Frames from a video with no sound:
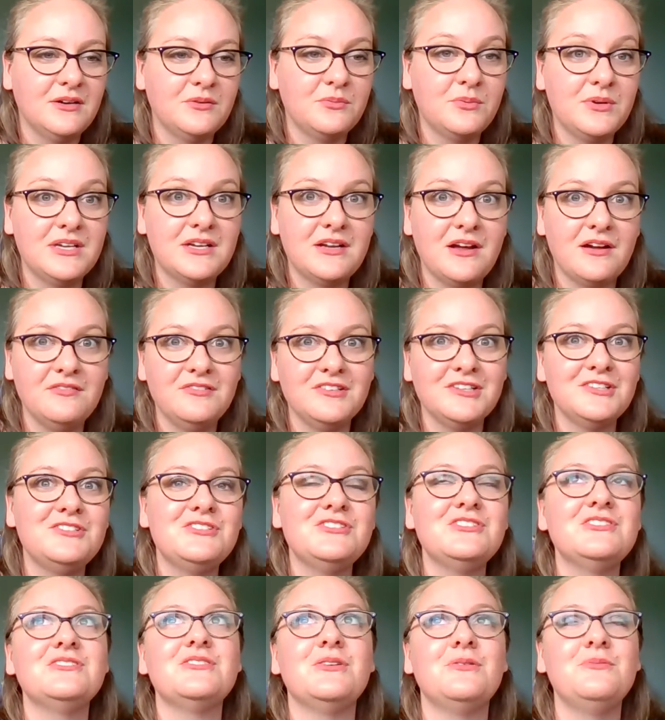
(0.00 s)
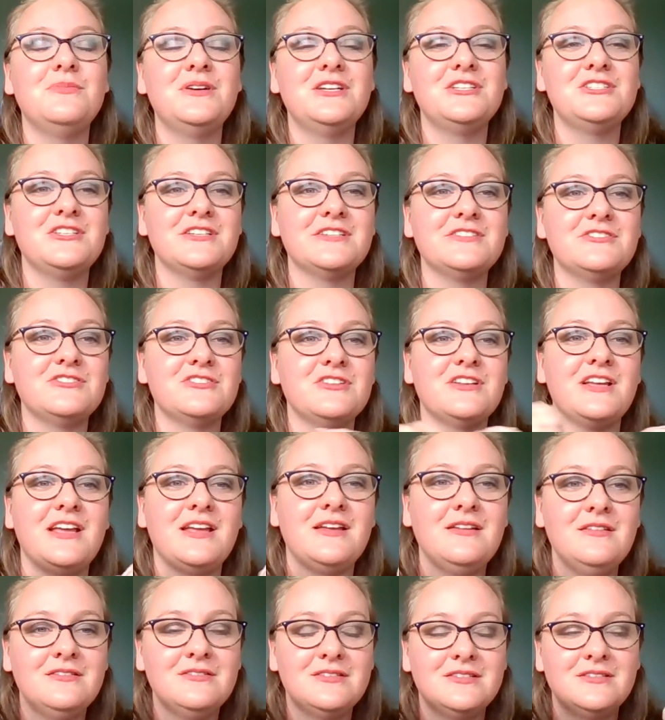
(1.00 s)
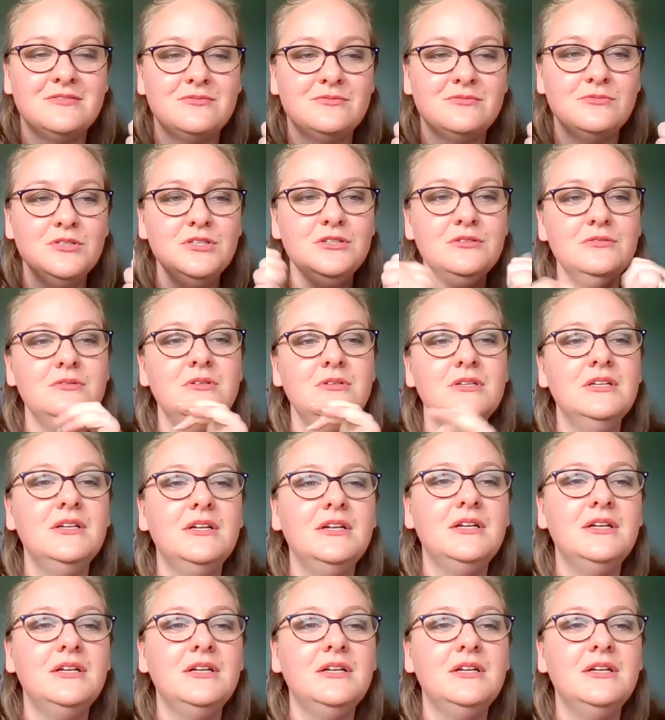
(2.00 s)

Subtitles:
we covered so much yesterday. Woohoo!